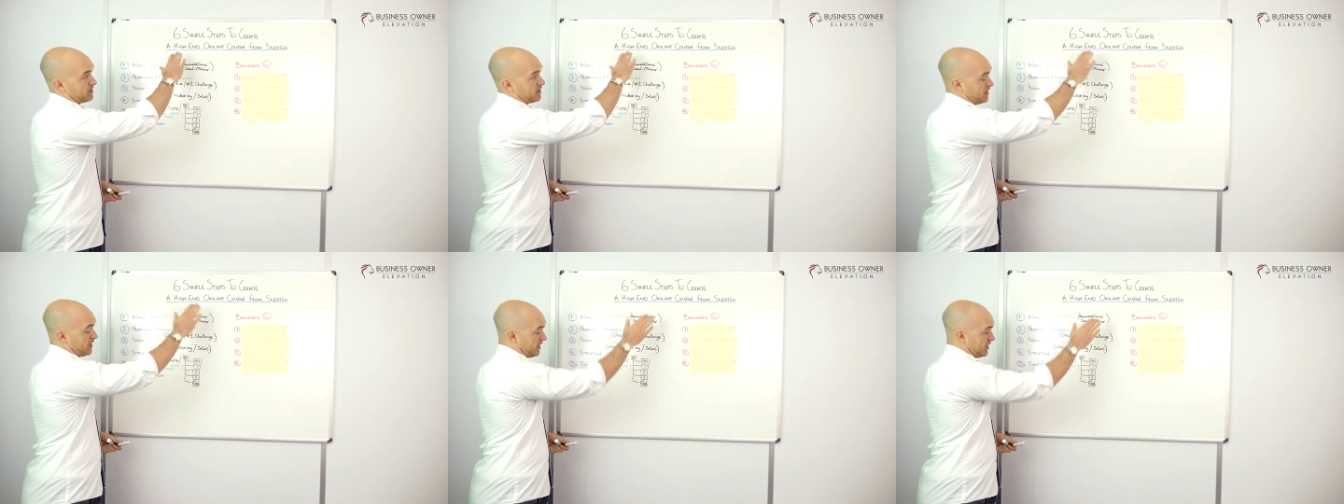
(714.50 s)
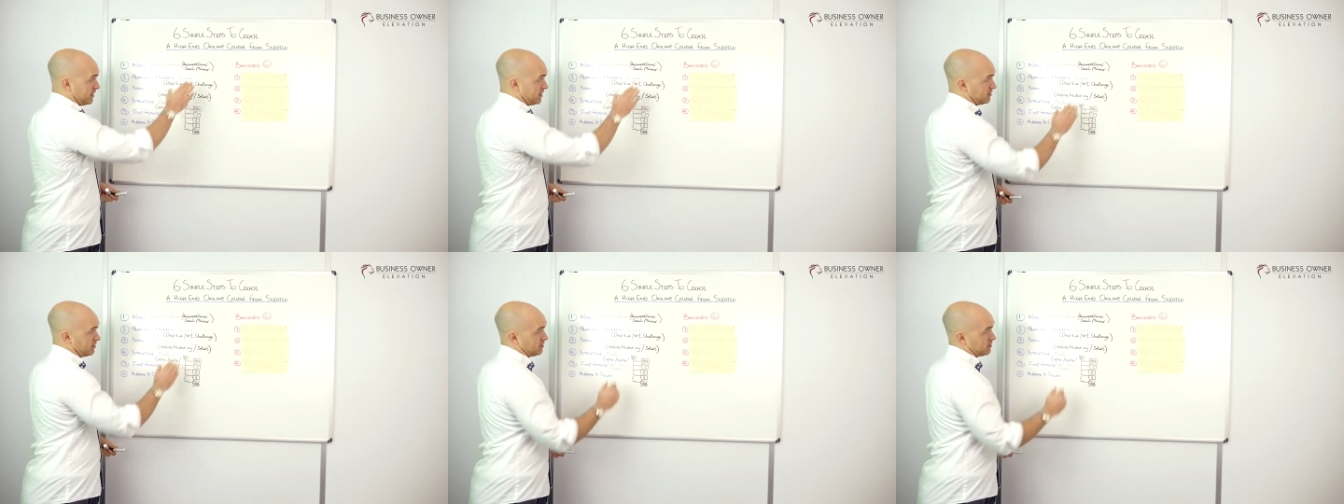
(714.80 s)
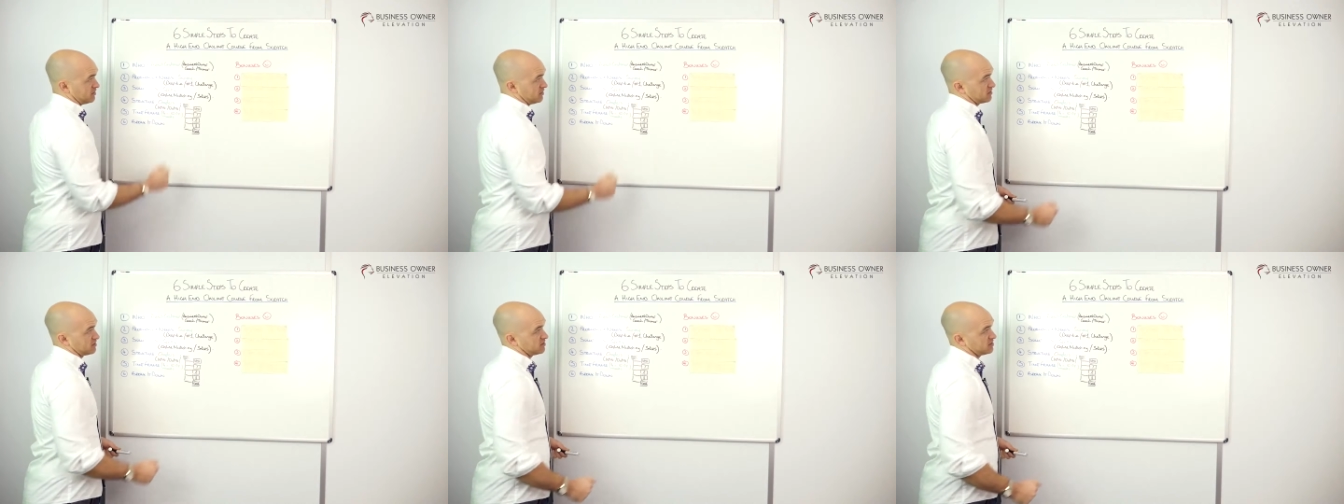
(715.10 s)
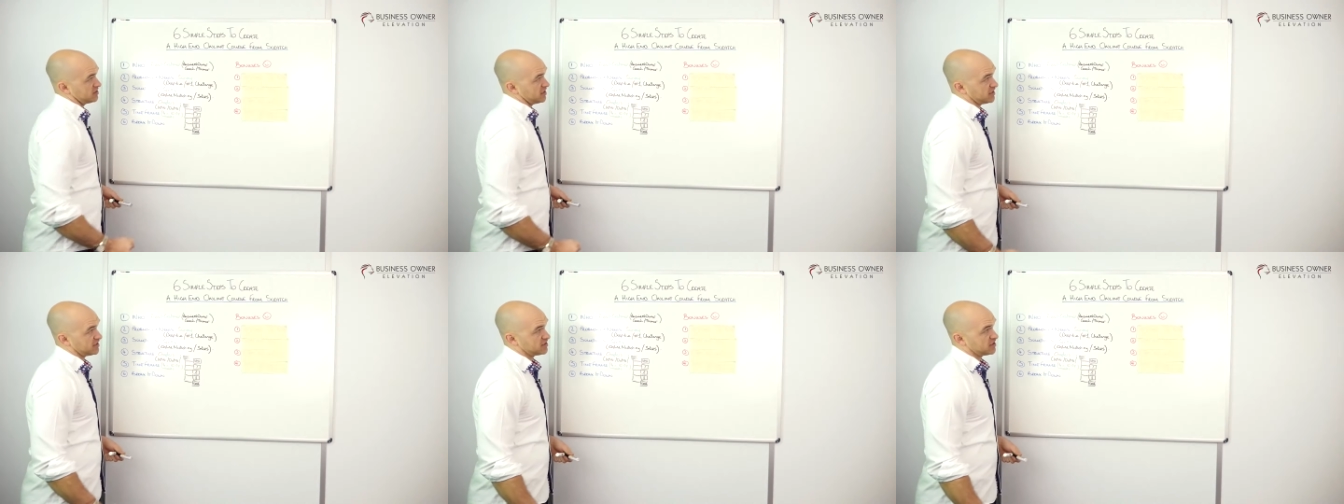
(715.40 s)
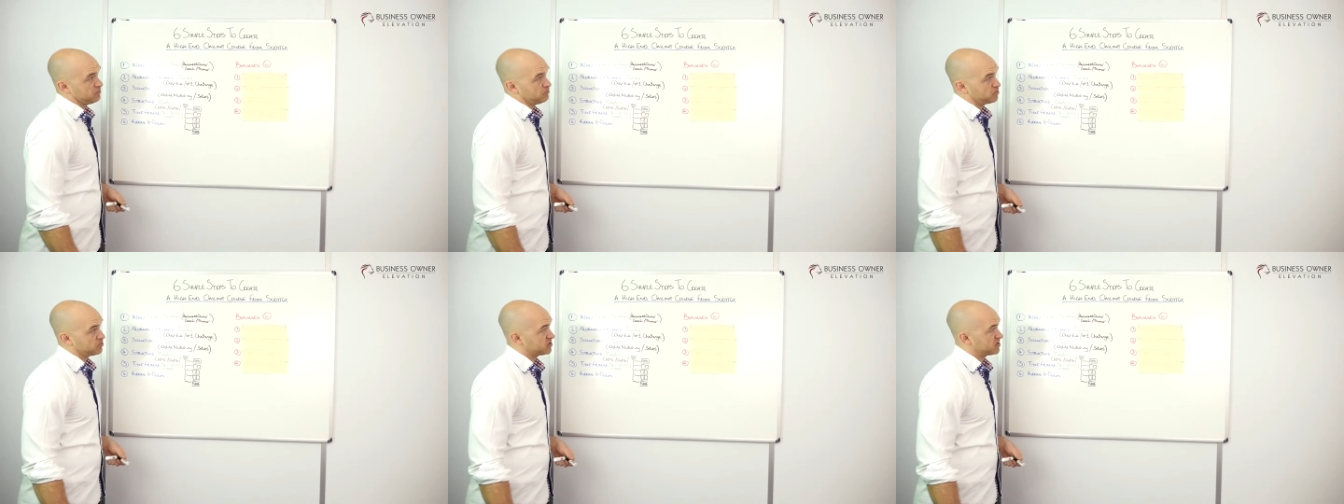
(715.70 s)
in 6
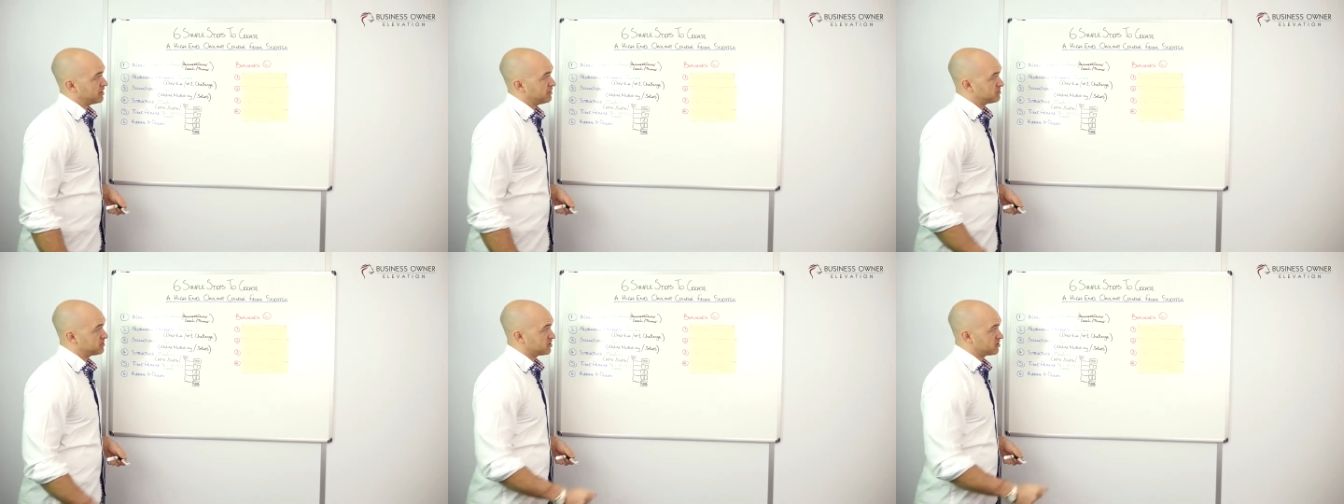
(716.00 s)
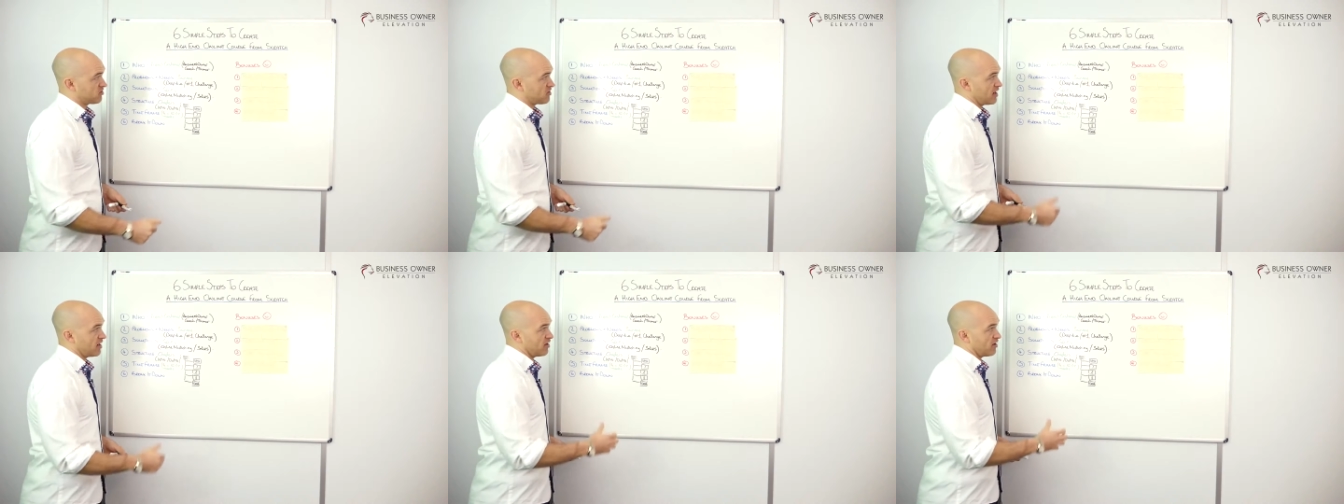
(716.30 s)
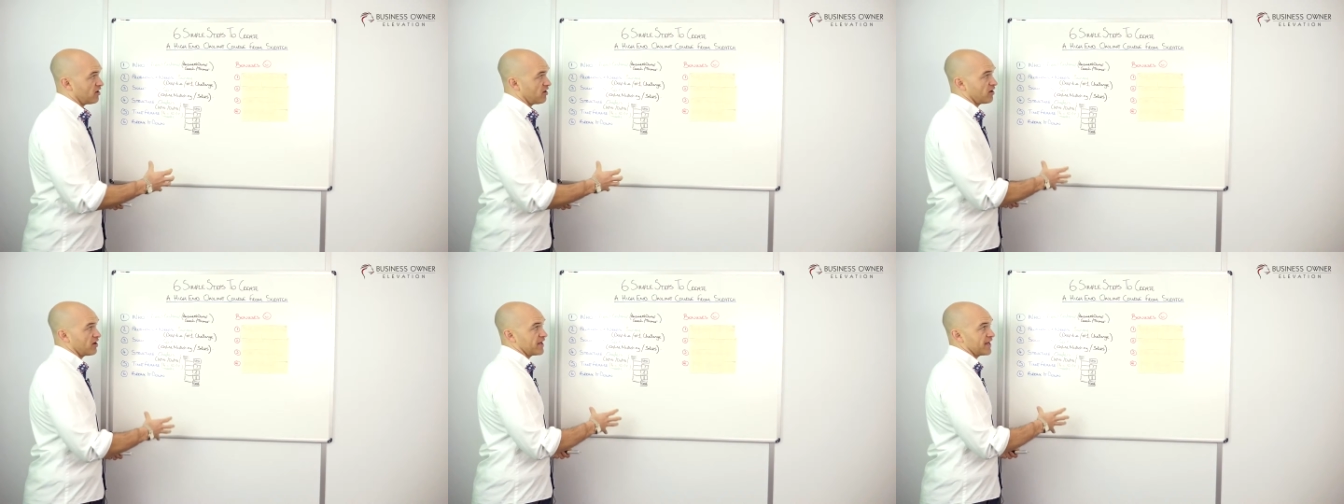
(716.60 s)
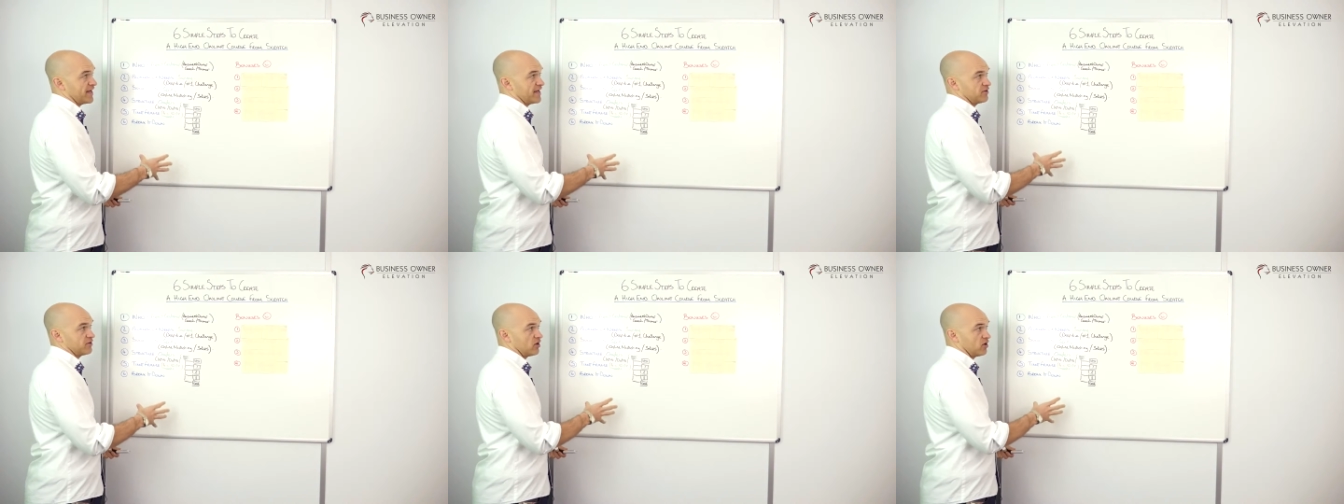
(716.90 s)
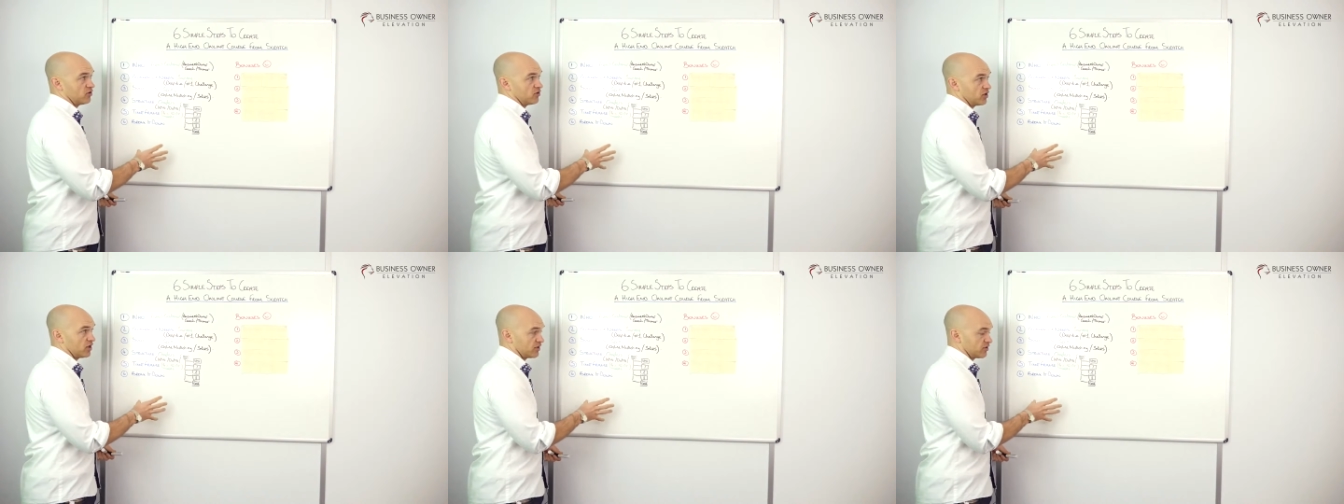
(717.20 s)
simple steps to create a high-end
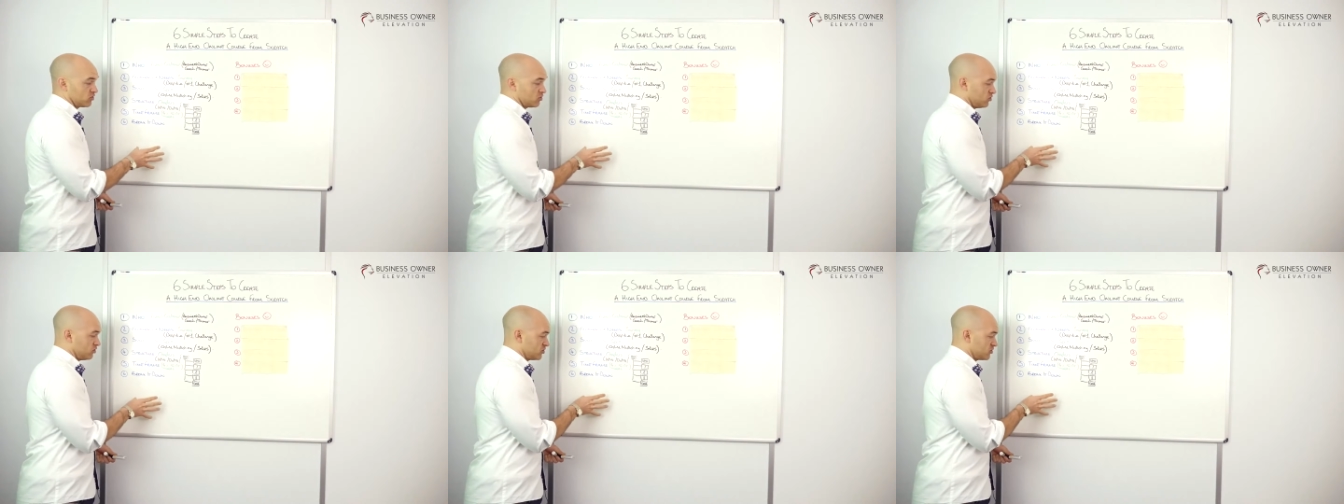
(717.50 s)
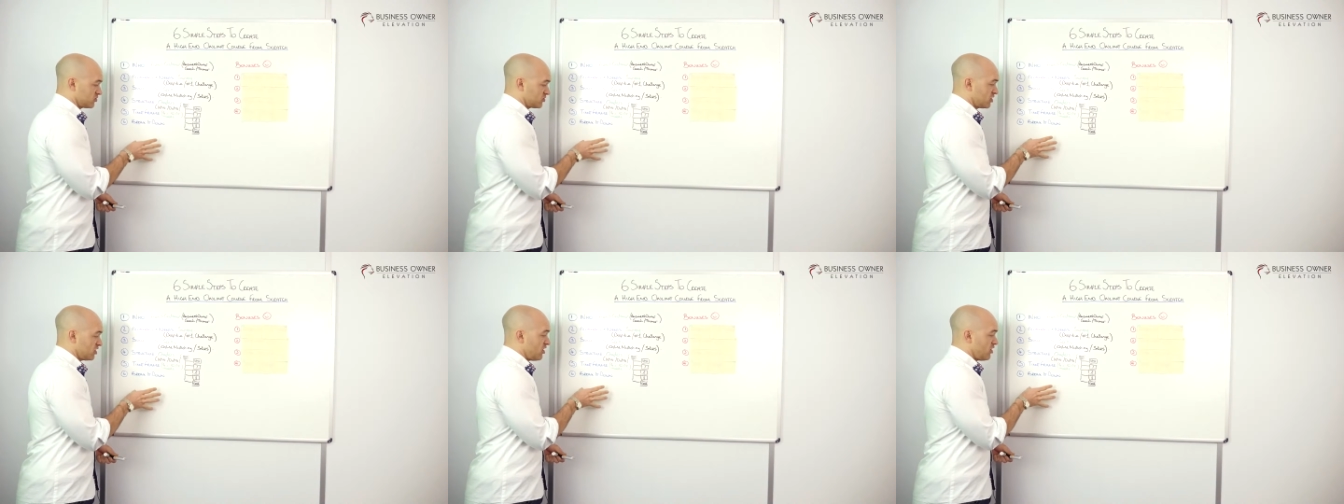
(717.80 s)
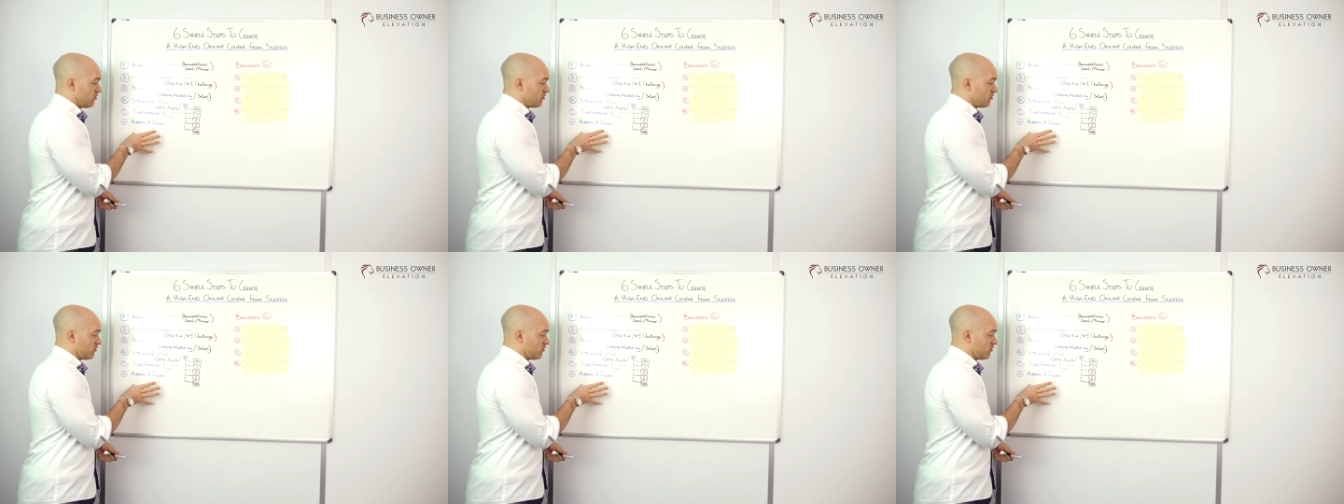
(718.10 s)
online course